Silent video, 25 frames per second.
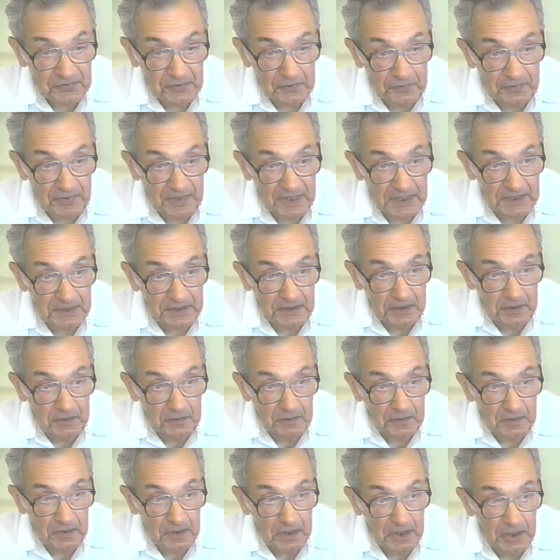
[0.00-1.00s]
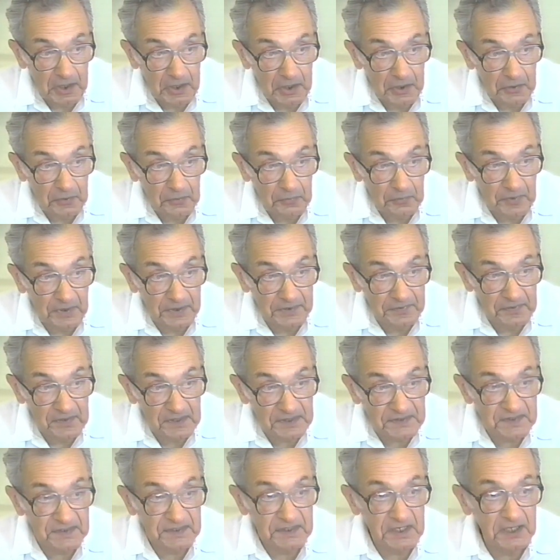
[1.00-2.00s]
So that when
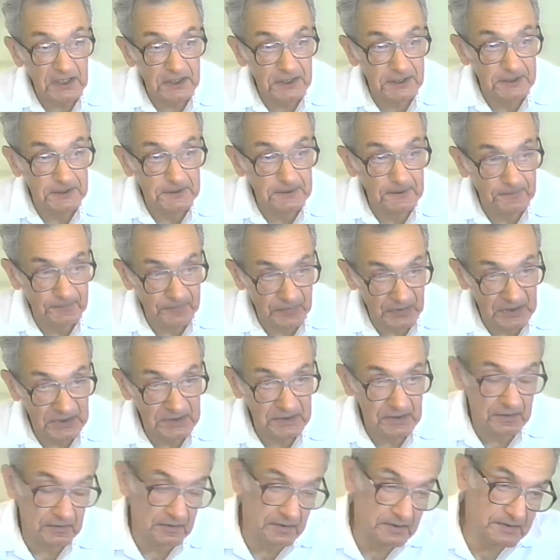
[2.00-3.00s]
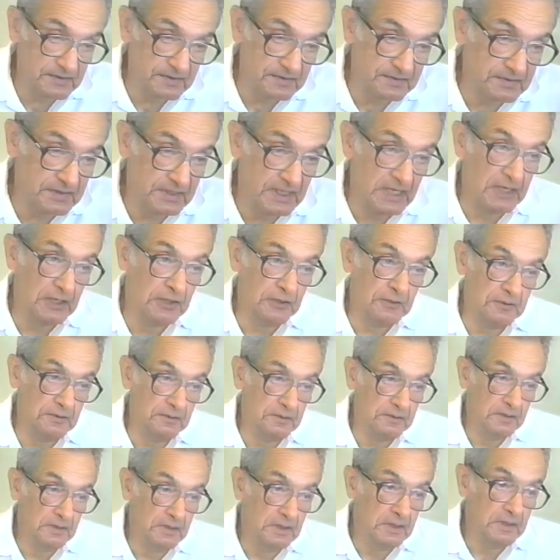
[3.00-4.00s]
this started, and this is
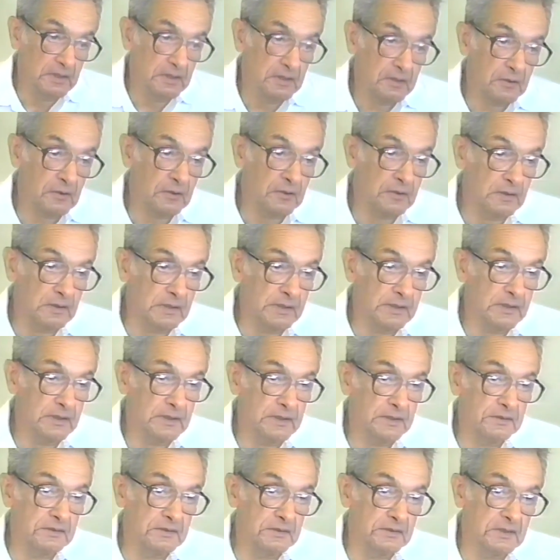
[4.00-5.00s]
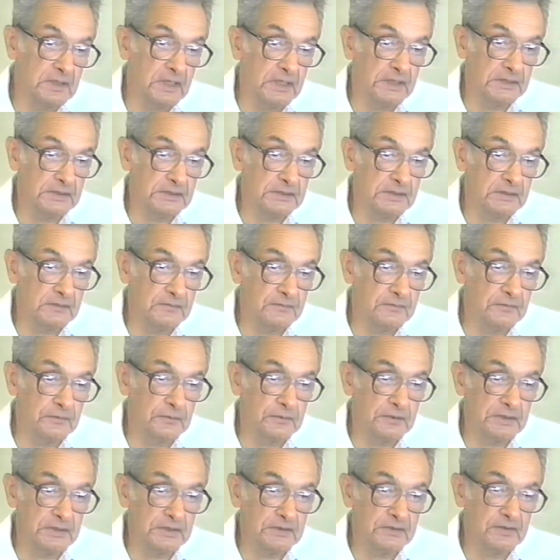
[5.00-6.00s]
now early in
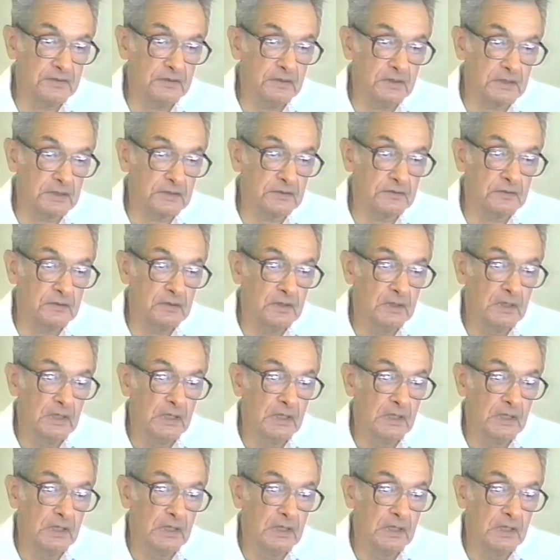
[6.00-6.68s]
1946,